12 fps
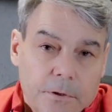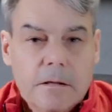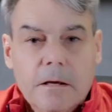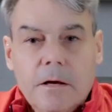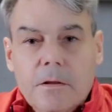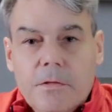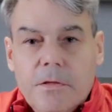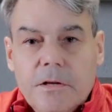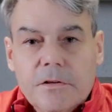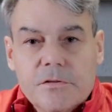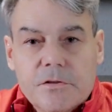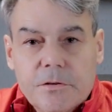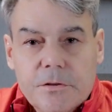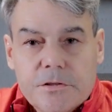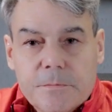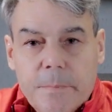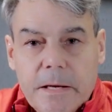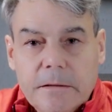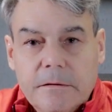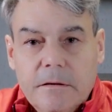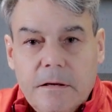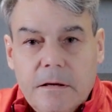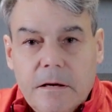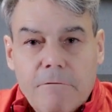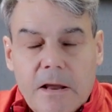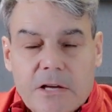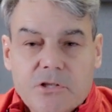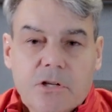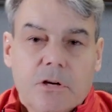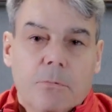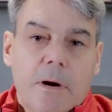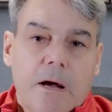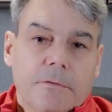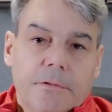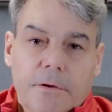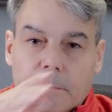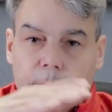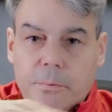The other thing is to inspect the flashing around the